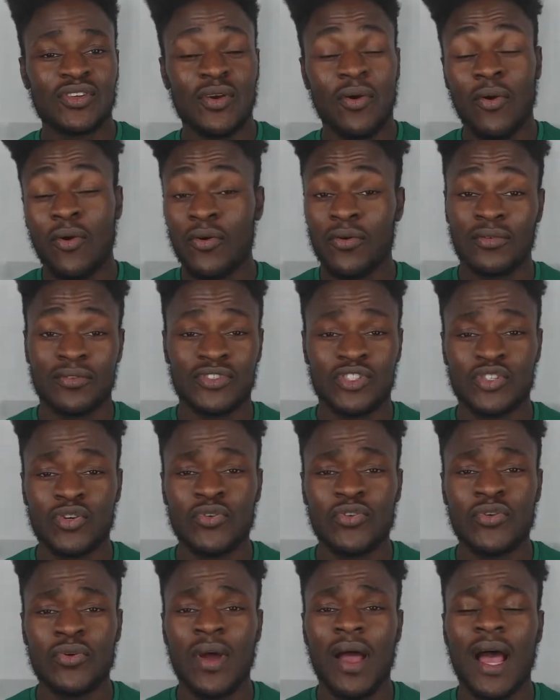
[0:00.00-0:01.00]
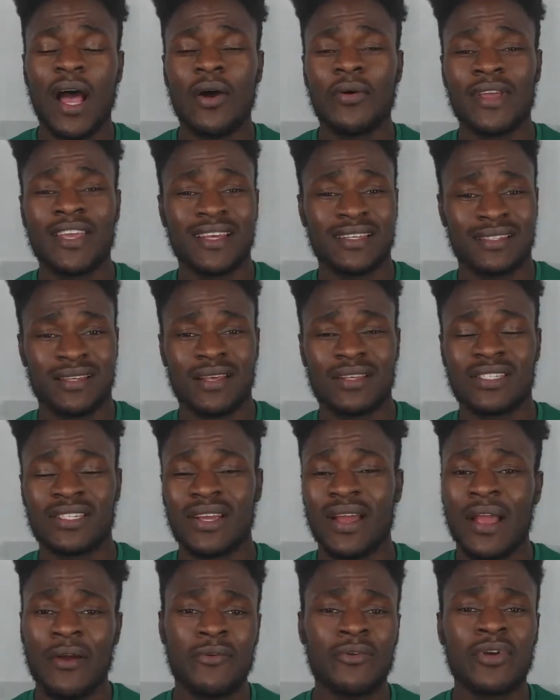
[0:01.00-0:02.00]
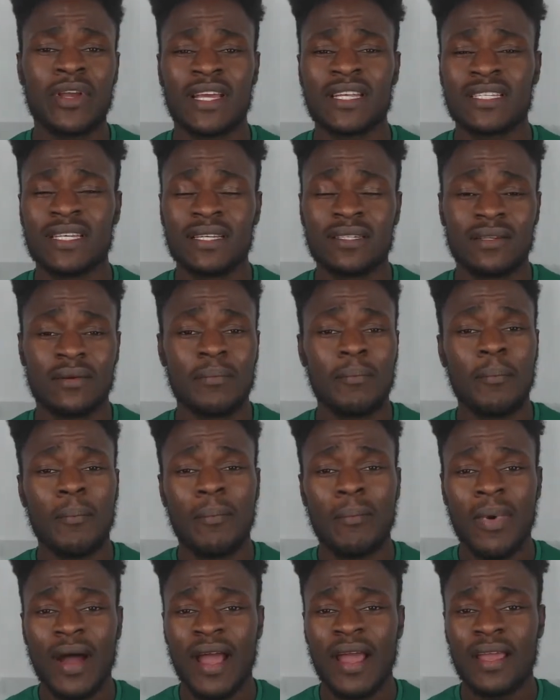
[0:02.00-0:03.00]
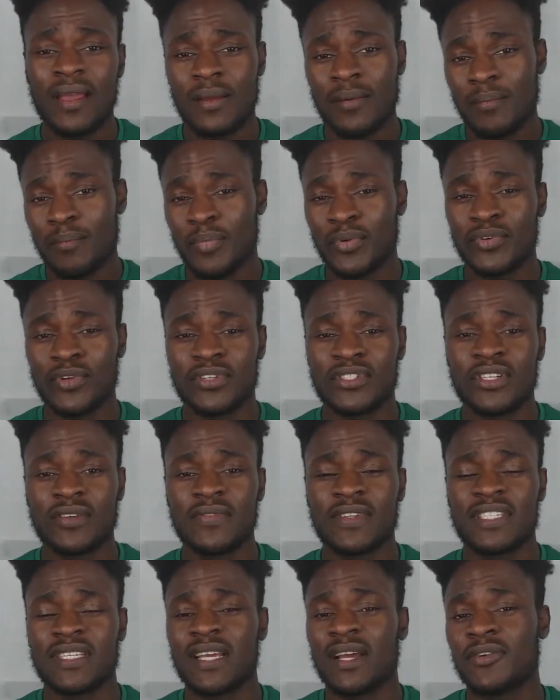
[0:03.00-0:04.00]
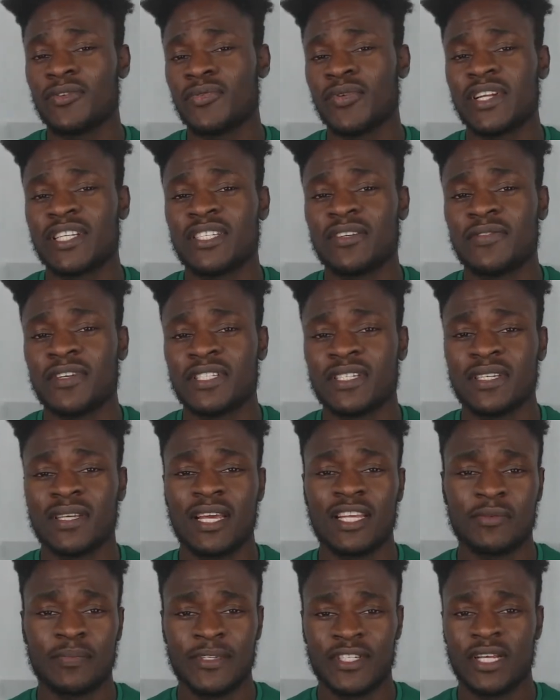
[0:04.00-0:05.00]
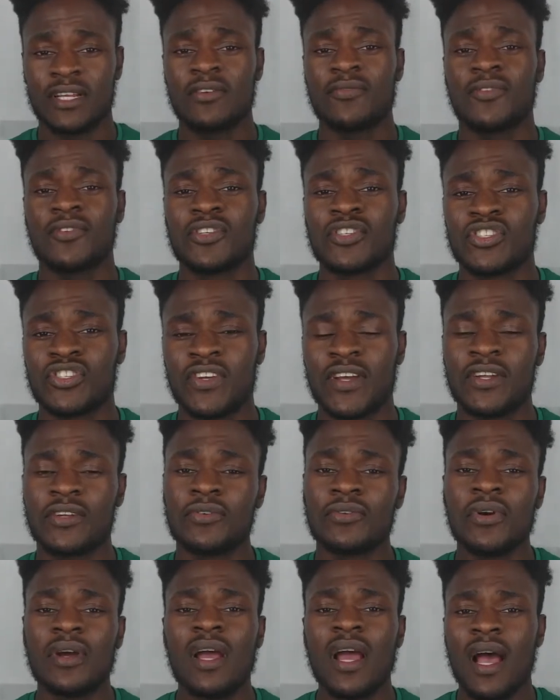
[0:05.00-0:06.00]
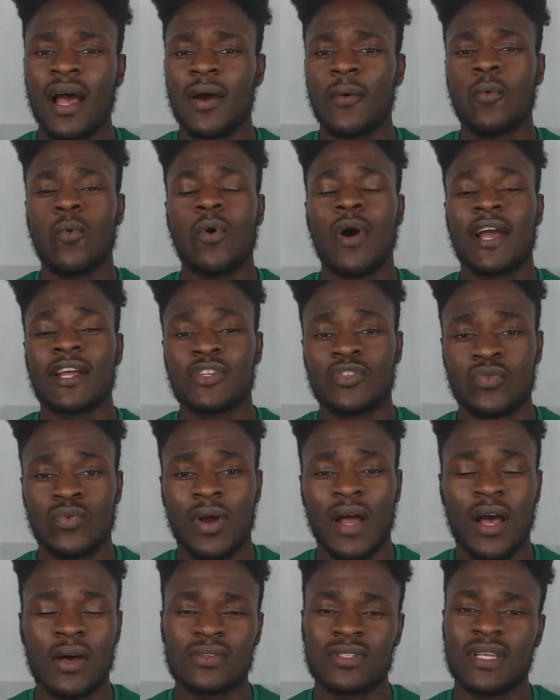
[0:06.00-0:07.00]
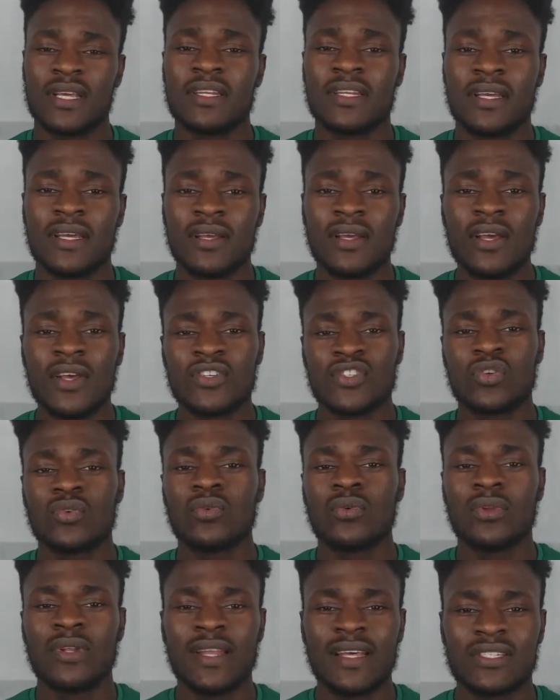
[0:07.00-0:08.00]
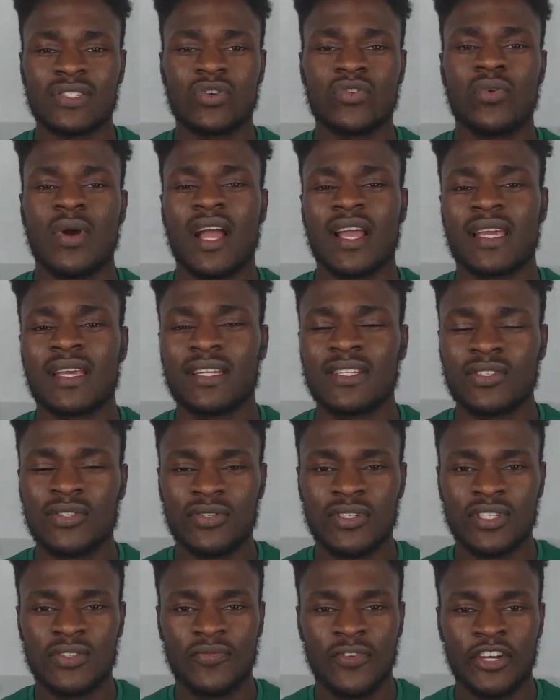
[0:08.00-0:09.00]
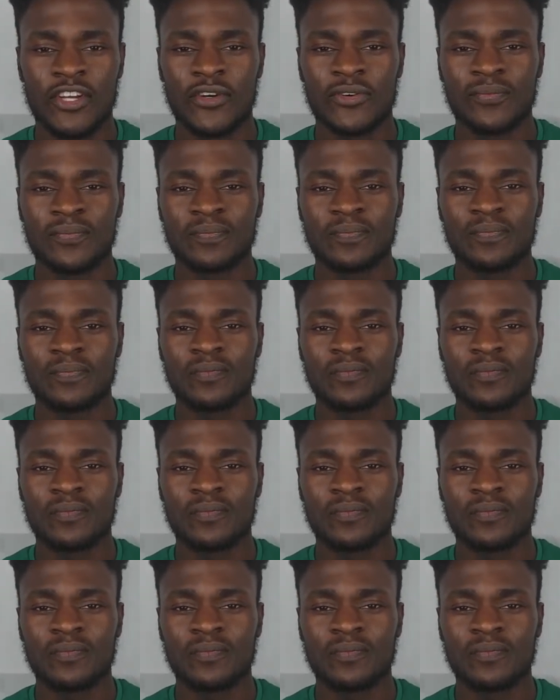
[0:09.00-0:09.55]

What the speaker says: or show you how it has skyrocketed my productivity and creativity, especially for this channel and what I do outside here. So let's crack into this video.